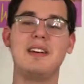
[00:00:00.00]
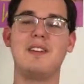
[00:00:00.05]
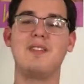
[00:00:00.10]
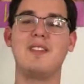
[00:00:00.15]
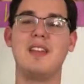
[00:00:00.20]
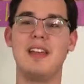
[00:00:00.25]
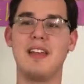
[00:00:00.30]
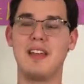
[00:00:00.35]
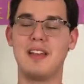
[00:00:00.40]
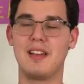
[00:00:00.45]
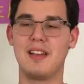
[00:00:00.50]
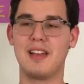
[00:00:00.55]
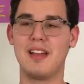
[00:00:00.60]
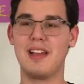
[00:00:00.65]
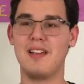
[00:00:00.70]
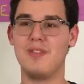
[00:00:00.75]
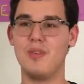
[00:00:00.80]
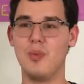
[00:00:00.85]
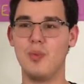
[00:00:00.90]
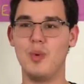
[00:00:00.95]
of like
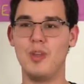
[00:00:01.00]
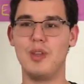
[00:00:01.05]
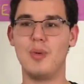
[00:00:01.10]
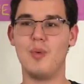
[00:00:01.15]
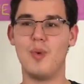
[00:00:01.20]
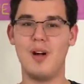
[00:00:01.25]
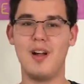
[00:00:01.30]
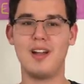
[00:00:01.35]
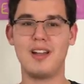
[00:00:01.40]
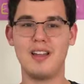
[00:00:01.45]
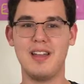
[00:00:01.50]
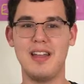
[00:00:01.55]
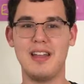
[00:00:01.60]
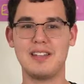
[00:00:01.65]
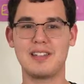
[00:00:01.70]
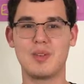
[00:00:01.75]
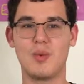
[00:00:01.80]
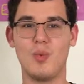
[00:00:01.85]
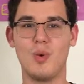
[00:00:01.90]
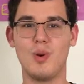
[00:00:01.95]
kind of a Willy
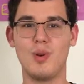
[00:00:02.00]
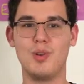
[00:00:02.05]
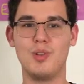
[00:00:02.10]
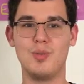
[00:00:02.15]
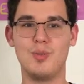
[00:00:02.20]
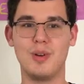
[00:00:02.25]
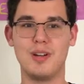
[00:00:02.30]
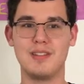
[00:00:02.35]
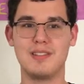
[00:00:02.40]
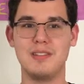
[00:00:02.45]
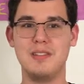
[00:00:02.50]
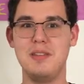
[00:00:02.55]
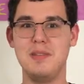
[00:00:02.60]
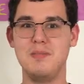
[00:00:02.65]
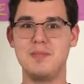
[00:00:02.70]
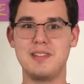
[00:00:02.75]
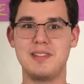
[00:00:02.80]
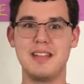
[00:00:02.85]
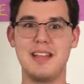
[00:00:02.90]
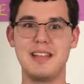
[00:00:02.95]
Wonka-esque world where it
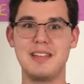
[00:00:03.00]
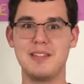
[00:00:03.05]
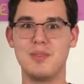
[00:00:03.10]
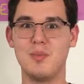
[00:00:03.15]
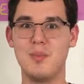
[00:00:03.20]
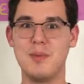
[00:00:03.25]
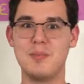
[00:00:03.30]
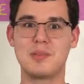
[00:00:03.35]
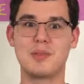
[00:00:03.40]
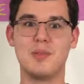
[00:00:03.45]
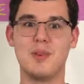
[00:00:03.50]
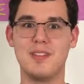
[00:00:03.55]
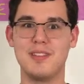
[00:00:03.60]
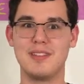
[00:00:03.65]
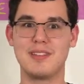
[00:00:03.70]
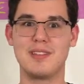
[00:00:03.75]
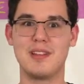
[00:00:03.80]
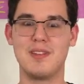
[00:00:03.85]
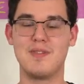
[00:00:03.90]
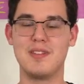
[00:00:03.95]
seems nice and whimsical on the
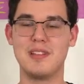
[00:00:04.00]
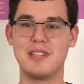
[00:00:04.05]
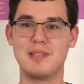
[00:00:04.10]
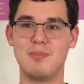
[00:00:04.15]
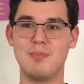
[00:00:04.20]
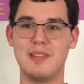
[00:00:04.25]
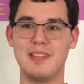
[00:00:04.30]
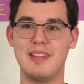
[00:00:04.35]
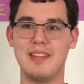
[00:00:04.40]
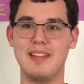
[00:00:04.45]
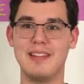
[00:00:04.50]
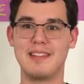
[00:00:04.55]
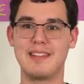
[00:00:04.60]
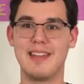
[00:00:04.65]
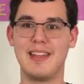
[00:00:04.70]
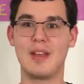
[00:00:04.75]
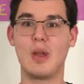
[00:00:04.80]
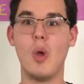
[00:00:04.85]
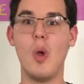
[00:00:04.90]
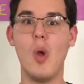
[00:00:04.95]
surface, but then it's
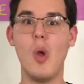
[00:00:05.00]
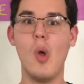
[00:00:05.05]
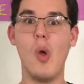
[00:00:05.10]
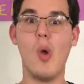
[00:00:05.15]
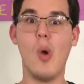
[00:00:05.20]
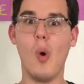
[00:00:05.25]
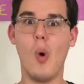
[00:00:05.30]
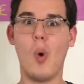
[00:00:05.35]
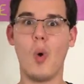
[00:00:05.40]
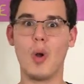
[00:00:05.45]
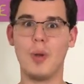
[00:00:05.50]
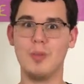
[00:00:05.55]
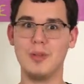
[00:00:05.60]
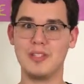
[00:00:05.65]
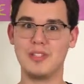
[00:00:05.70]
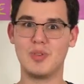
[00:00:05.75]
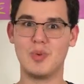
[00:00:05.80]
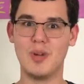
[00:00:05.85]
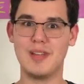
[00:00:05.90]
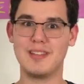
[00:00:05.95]
like
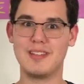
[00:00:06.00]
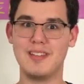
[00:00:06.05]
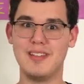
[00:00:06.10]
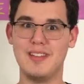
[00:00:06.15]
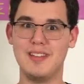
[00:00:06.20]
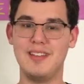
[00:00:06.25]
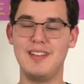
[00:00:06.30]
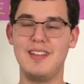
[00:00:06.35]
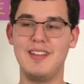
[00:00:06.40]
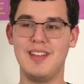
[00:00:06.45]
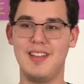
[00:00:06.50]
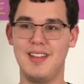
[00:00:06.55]
horribly twisted,